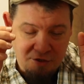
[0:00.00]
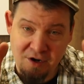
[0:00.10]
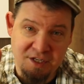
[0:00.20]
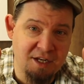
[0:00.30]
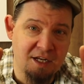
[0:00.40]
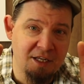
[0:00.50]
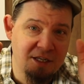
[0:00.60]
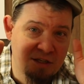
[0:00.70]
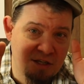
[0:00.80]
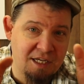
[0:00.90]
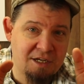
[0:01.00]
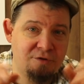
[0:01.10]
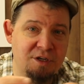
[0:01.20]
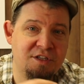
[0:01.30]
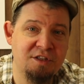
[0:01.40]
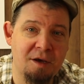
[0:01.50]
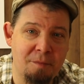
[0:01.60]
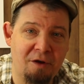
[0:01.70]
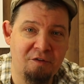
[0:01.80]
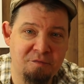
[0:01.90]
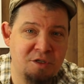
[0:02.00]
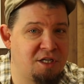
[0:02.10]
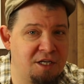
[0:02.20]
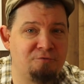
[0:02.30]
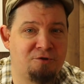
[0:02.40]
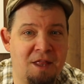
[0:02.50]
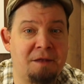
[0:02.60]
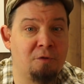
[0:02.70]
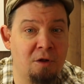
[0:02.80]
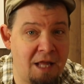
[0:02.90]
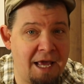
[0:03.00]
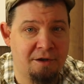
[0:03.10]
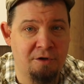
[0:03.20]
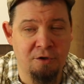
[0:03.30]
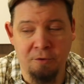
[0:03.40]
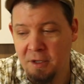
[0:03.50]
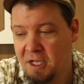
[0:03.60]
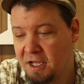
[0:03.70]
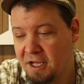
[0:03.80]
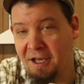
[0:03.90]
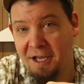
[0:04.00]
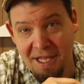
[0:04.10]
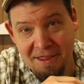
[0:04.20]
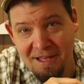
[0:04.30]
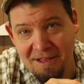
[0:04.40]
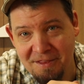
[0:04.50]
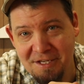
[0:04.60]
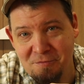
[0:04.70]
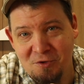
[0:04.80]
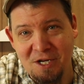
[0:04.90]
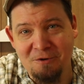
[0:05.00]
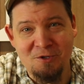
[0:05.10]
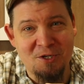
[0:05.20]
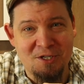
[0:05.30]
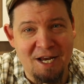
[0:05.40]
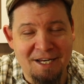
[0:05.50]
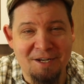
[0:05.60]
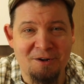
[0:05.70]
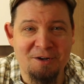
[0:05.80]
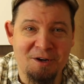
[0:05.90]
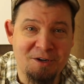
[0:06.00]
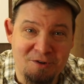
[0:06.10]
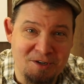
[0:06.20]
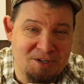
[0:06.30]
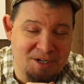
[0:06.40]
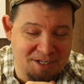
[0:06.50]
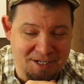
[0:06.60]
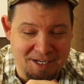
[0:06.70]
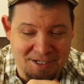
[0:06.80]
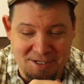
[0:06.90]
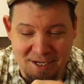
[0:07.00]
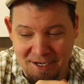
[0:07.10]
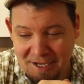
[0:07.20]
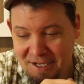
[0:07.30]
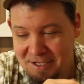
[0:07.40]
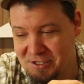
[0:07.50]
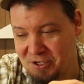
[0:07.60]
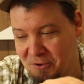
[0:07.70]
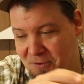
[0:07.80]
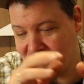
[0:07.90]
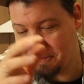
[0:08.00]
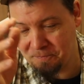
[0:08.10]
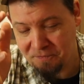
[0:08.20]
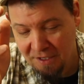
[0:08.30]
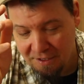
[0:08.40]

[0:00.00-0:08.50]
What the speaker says: drastically decrease the amount of mosquitoes that will land on you. And these mosquitoes just landed on Christian instead. So I'm